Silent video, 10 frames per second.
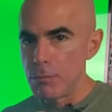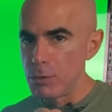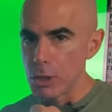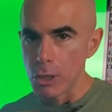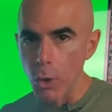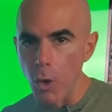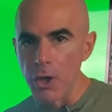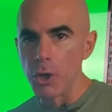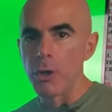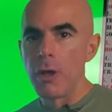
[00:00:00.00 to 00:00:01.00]

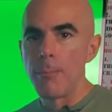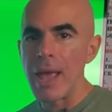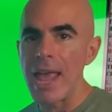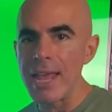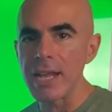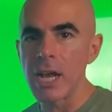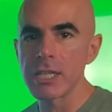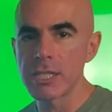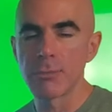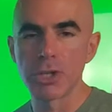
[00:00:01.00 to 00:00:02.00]
loyal paying
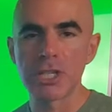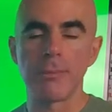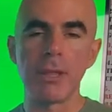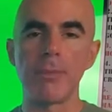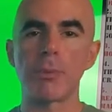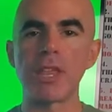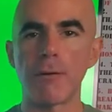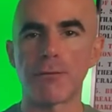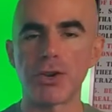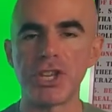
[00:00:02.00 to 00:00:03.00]
customers, some of them that were there
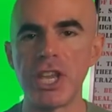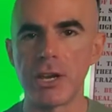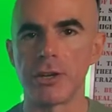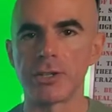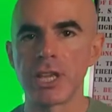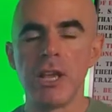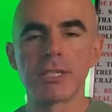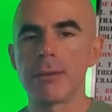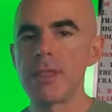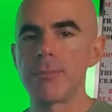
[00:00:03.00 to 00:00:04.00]
for years,
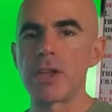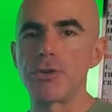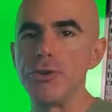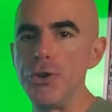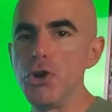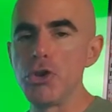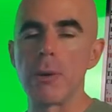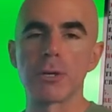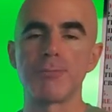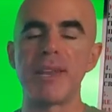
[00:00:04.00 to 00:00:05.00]
some of them that are new
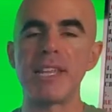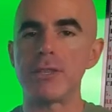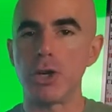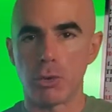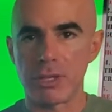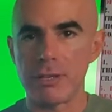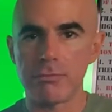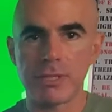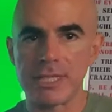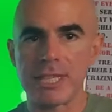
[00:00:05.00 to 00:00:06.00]
that we're spending, you know,
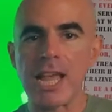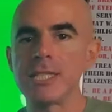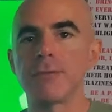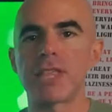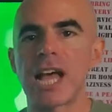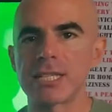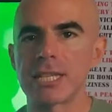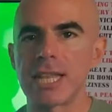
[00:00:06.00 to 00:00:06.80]
tens of thousands of